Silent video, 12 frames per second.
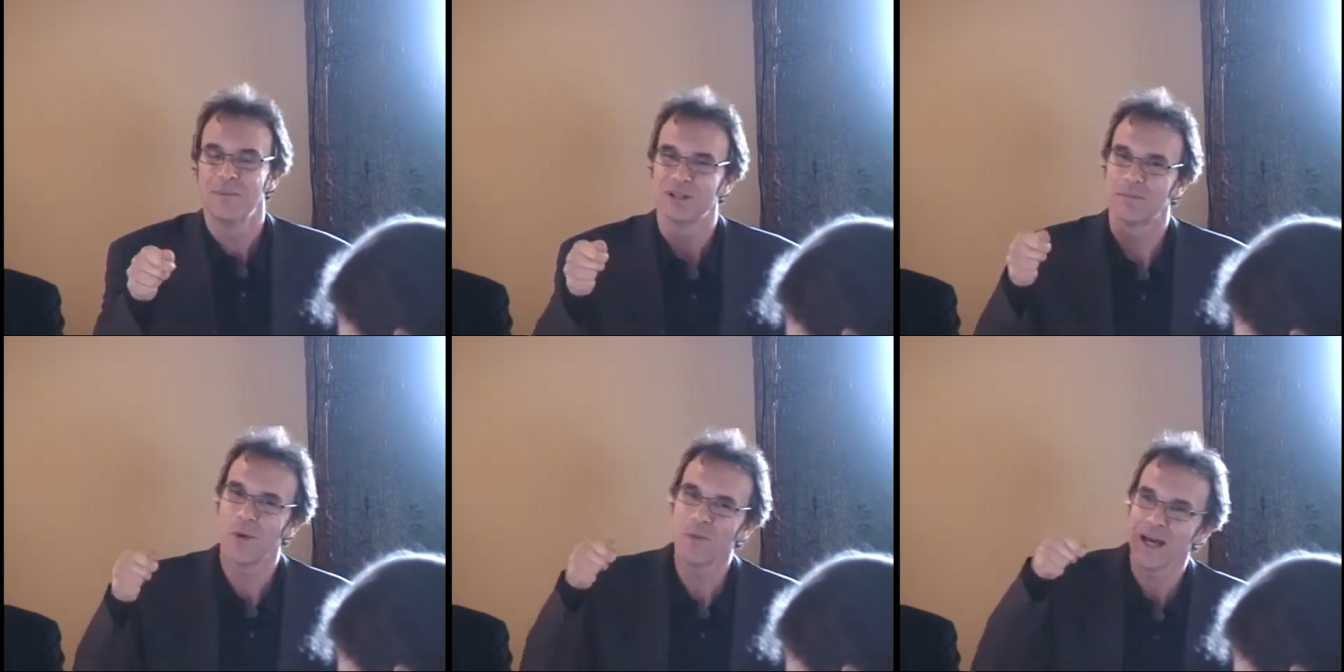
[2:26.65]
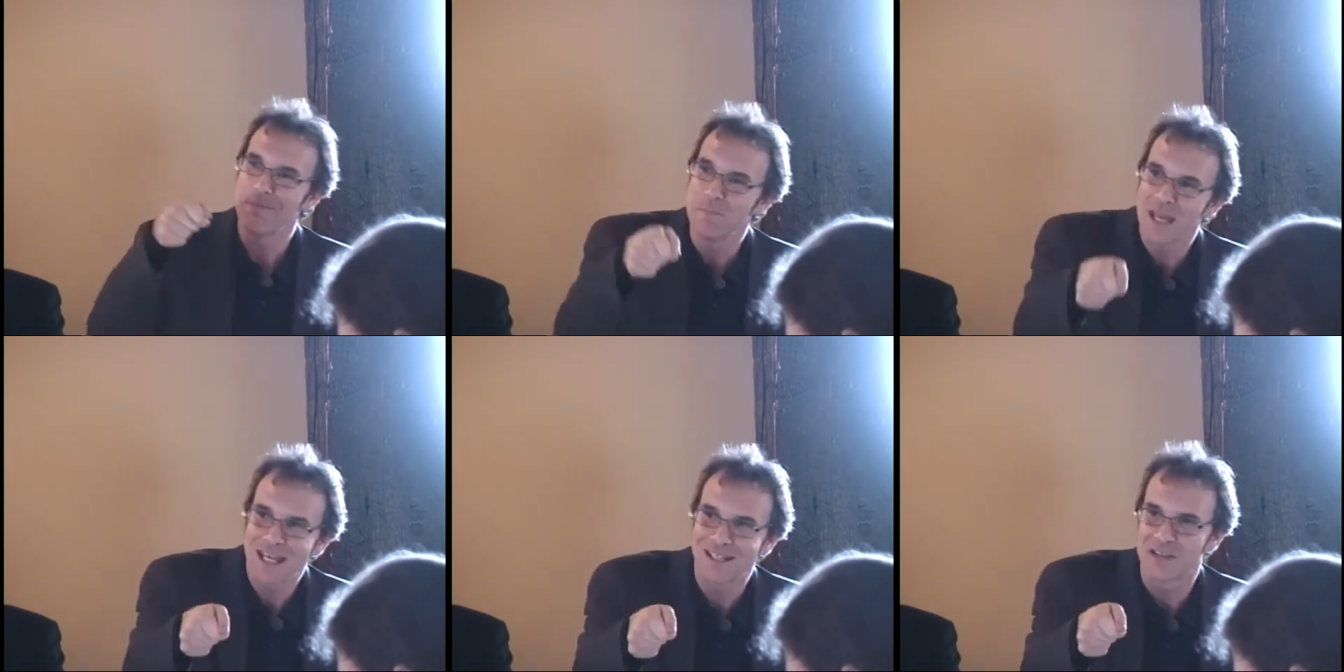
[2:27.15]
But the moment I
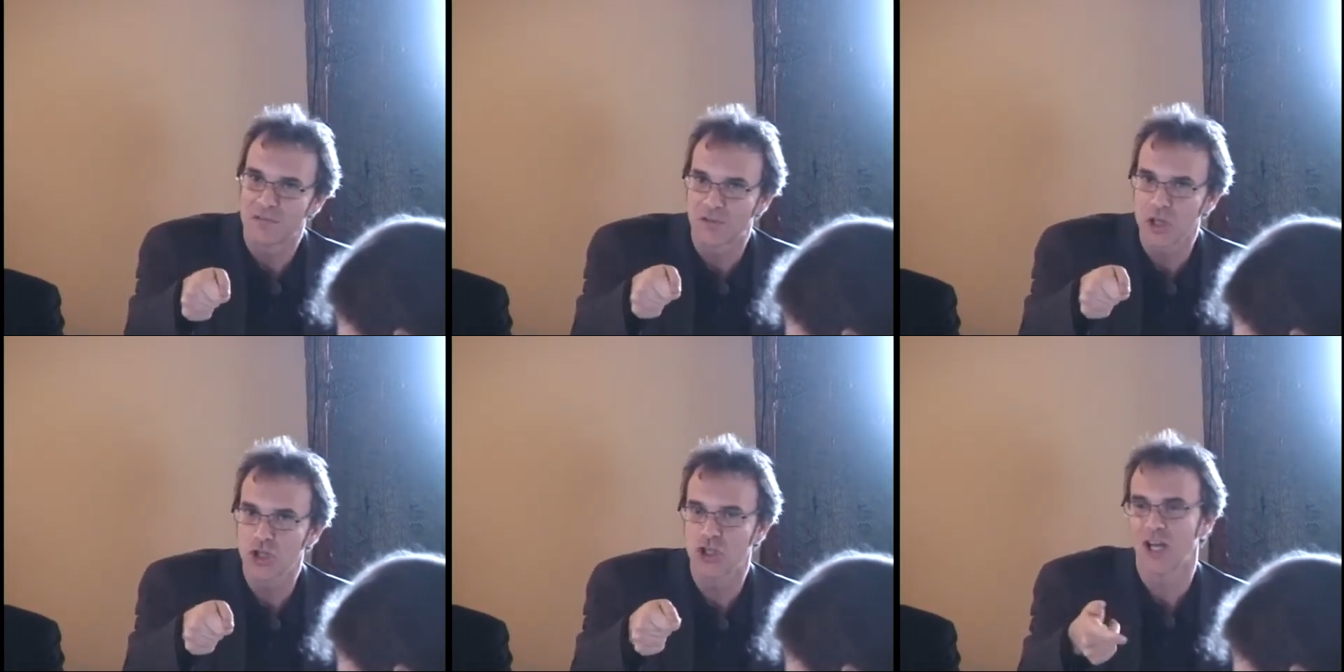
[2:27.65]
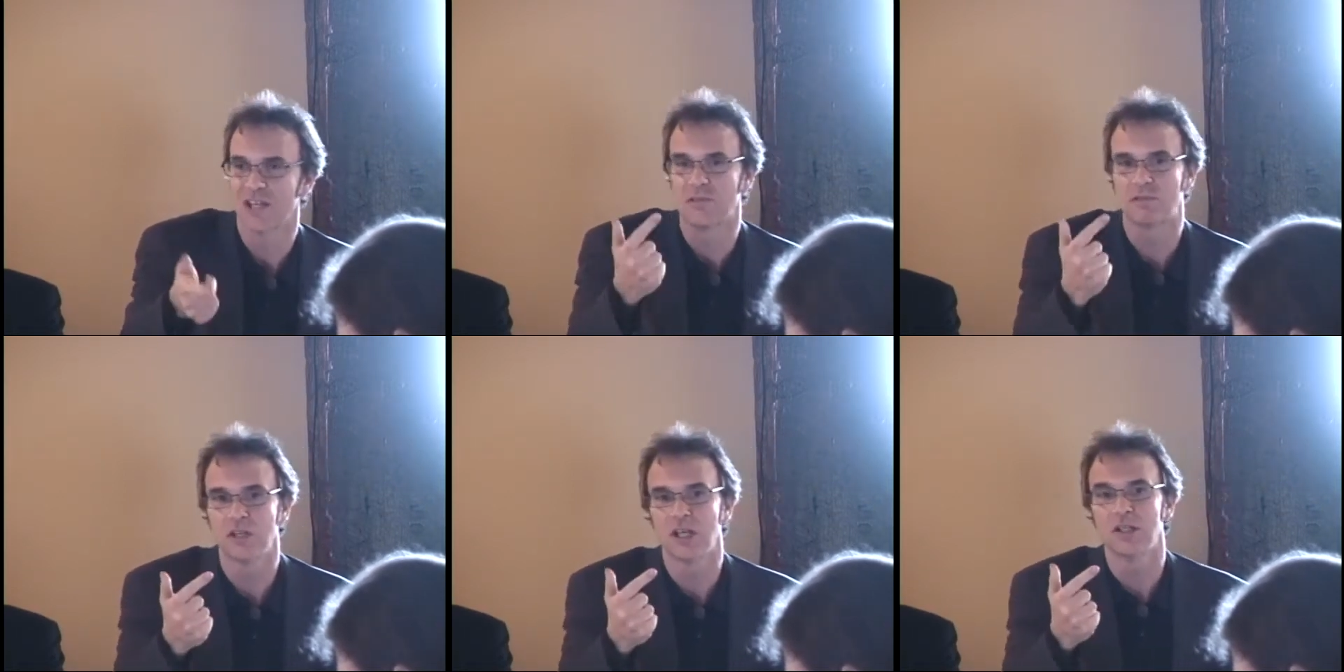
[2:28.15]
make a decision, I
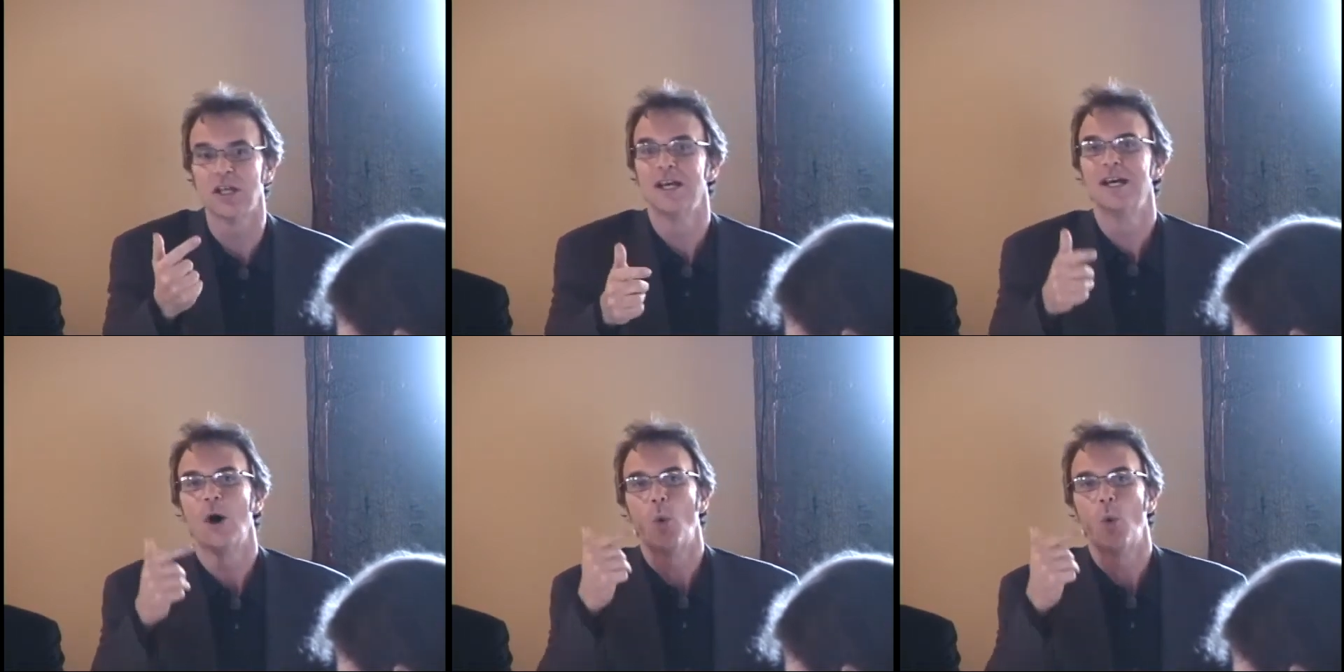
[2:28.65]
see it,